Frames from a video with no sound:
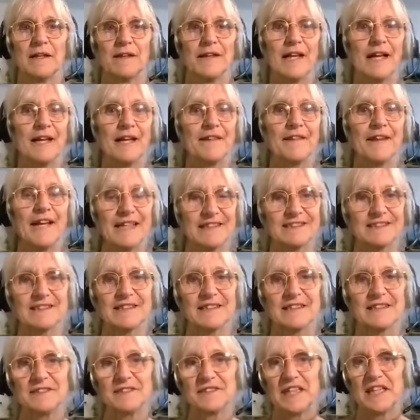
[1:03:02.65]
Then that
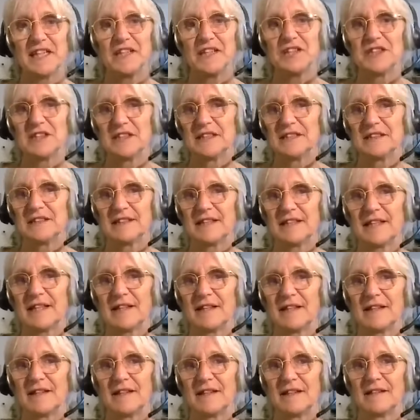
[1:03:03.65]
sensation is
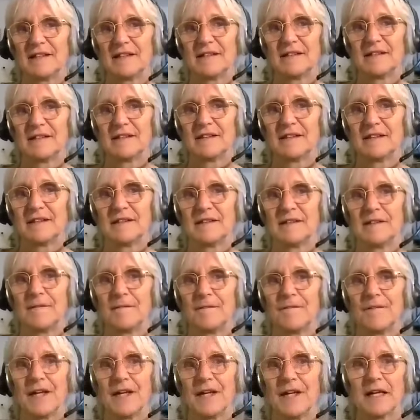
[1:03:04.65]
there.
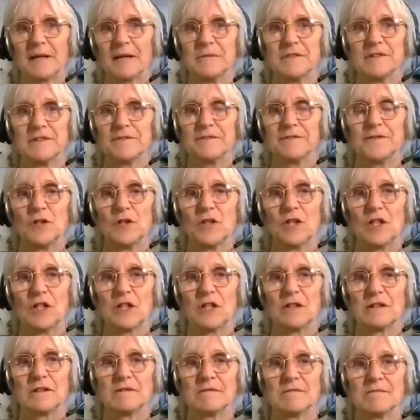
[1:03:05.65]
That can be full
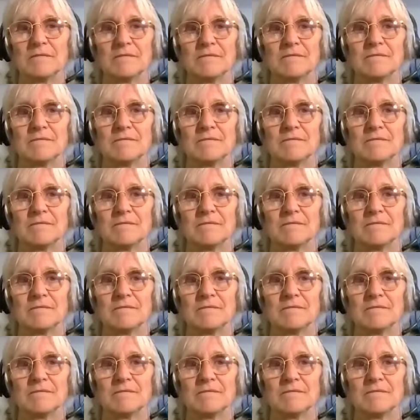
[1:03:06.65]
on.